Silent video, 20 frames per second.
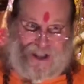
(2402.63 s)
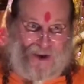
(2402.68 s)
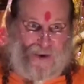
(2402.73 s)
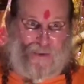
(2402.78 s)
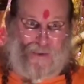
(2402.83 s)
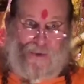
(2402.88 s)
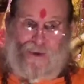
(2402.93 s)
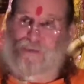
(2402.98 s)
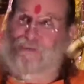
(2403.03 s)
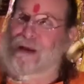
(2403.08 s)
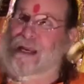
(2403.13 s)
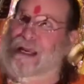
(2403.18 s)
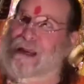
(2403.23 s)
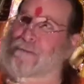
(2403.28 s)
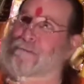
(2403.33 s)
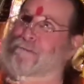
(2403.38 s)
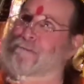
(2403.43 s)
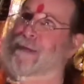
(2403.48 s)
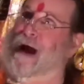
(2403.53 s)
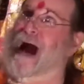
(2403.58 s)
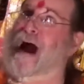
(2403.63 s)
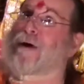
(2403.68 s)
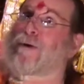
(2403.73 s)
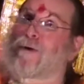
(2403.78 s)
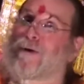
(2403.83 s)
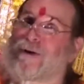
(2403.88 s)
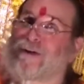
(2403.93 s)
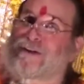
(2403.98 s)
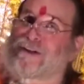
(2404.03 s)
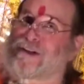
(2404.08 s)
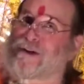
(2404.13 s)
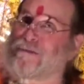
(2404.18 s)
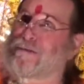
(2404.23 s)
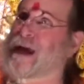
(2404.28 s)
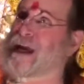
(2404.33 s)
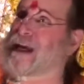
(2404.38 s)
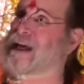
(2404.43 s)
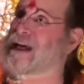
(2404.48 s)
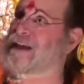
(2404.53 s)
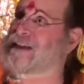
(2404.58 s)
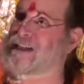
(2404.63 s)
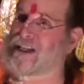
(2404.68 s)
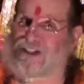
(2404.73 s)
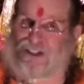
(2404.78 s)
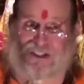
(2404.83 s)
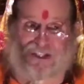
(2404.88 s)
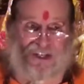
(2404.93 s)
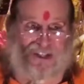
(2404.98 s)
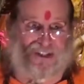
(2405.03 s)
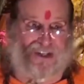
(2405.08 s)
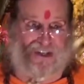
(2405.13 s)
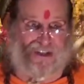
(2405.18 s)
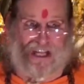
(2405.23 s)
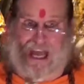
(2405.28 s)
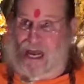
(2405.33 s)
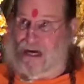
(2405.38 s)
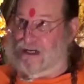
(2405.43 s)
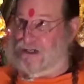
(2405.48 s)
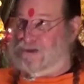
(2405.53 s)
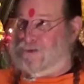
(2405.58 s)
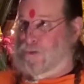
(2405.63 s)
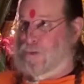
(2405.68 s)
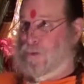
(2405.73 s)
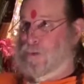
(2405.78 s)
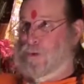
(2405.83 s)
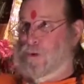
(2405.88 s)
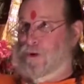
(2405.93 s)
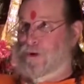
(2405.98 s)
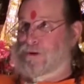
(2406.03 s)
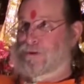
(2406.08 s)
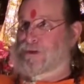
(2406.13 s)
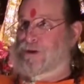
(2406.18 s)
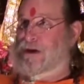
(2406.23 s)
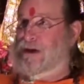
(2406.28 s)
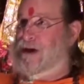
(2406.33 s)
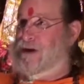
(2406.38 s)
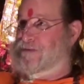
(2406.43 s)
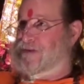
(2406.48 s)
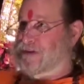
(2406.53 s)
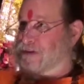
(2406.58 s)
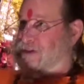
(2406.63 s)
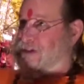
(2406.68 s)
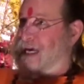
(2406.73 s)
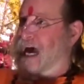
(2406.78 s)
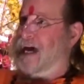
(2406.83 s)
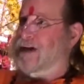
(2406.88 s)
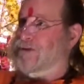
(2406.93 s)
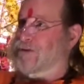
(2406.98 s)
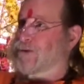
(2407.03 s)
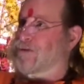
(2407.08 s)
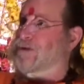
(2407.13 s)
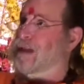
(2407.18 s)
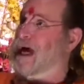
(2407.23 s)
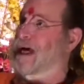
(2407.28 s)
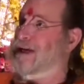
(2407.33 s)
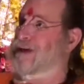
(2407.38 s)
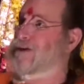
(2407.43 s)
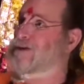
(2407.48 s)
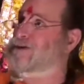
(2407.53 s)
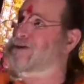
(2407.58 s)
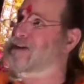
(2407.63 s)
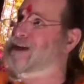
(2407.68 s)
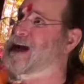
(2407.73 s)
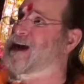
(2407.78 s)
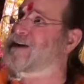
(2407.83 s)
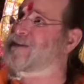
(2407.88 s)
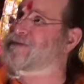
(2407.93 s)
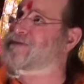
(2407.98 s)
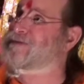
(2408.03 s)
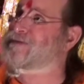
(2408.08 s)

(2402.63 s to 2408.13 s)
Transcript: you would be empowered to make a decision that is worthy of a sadhu like yourself.